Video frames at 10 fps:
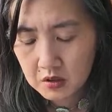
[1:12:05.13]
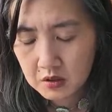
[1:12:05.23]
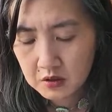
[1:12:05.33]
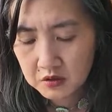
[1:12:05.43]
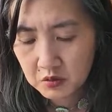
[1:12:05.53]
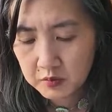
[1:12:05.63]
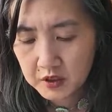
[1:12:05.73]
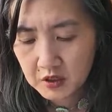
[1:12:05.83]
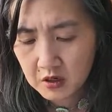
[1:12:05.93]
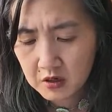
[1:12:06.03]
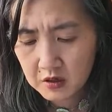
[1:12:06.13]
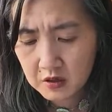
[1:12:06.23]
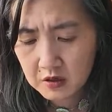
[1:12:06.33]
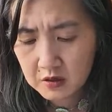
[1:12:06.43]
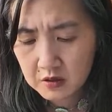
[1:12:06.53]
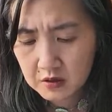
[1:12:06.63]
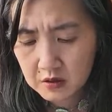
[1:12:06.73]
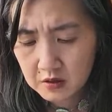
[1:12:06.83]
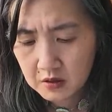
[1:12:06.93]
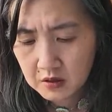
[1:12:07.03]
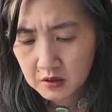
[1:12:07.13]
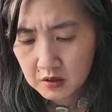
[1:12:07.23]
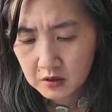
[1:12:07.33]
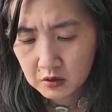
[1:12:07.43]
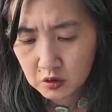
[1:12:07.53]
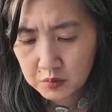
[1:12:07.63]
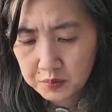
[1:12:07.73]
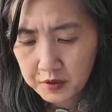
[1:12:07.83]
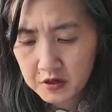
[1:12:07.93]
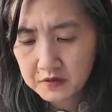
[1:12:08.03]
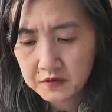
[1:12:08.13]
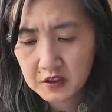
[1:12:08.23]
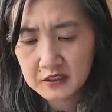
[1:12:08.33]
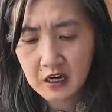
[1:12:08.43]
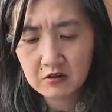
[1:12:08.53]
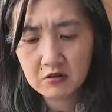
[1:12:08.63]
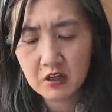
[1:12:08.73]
And this will be our loop part for the toggle